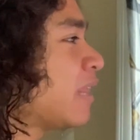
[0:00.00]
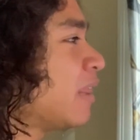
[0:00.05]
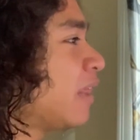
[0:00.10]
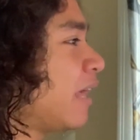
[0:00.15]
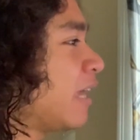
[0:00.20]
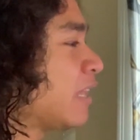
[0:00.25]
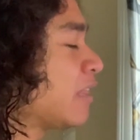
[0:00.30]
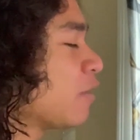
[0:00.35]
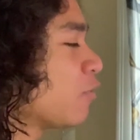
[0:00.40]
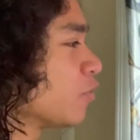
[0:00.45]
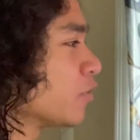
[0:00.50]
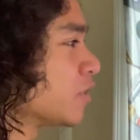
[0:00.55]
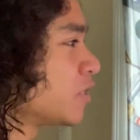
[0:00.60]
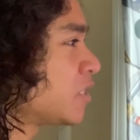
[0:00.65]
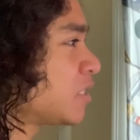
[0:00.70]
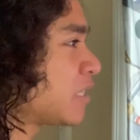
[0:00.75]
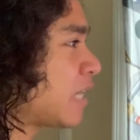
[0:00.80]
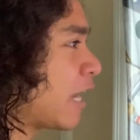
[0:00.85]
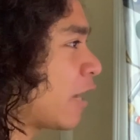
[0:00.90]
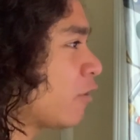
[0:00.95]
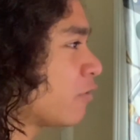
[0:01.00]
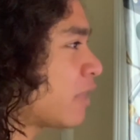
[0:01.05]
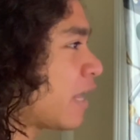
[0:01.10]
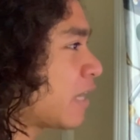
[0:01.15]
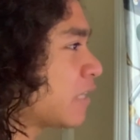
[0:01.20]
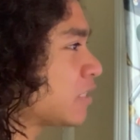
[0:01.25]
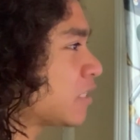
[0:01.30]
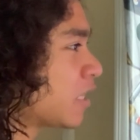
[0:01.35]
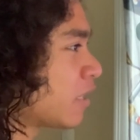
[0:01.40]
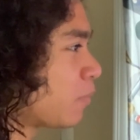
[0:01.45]
like they were scared that
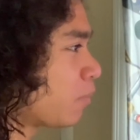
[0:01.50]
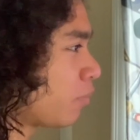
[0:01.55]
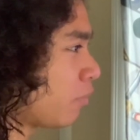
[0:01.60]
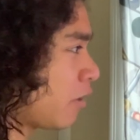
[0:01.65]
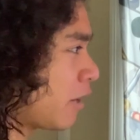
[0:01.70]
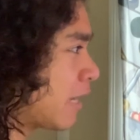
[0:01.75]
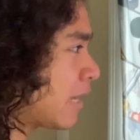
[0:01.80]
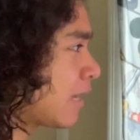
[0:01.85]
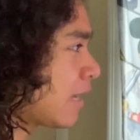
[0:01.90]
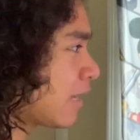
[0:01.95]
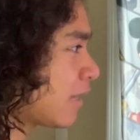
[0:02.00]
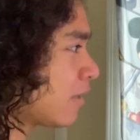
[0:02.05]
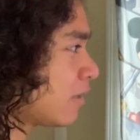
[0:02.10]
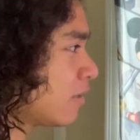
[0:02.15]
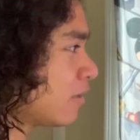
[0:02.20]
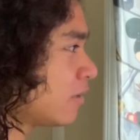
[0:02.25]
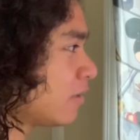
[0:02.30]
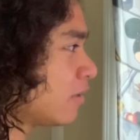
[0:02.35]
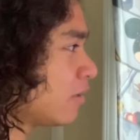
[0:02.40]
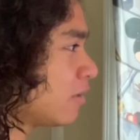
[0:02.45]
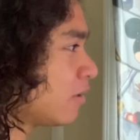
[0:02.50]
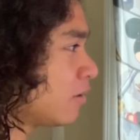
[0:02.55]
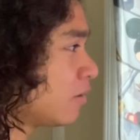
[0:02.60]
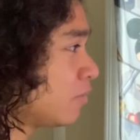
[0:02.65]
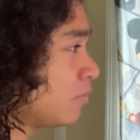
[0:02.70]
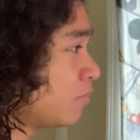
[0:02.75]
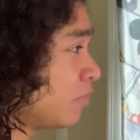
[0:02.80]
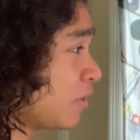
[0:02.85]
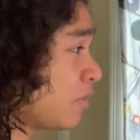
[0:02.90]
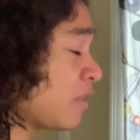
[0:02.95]
it's gonna break.
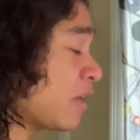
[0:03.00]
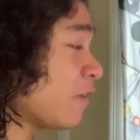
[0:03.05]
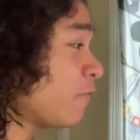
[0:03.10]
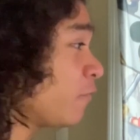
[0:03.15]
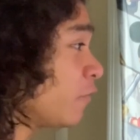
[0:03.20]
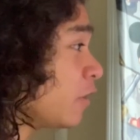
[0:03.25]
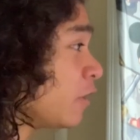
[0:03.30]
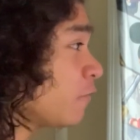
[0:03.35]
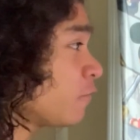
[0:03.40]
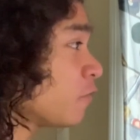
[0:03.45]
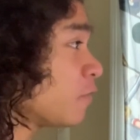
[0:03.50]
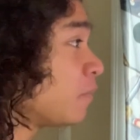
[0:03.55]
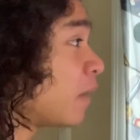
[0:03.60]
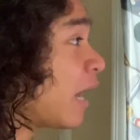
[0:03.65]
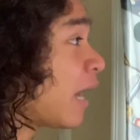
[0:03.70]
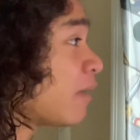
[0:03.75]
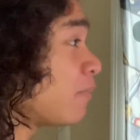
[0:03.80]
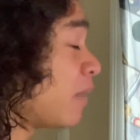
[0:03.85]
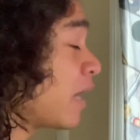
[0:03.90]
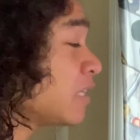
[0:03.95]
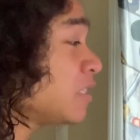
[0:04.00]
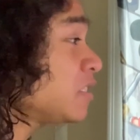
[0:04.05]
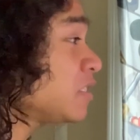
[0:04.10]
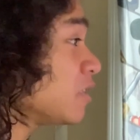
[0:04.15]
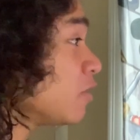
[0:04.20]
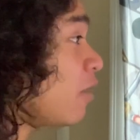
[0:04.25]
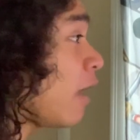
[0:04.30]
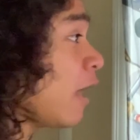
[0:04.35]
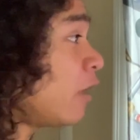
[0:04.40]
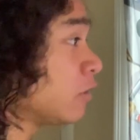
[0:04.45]
But thankfully for mine
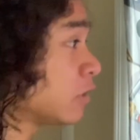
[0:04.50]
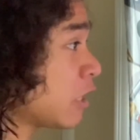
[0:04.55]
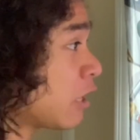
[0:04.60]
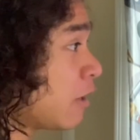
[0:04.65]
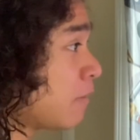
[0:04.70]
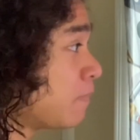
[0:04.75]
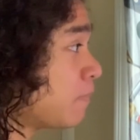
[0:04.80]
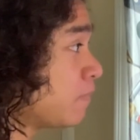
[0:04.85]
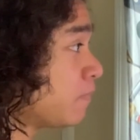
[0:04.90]
still held up.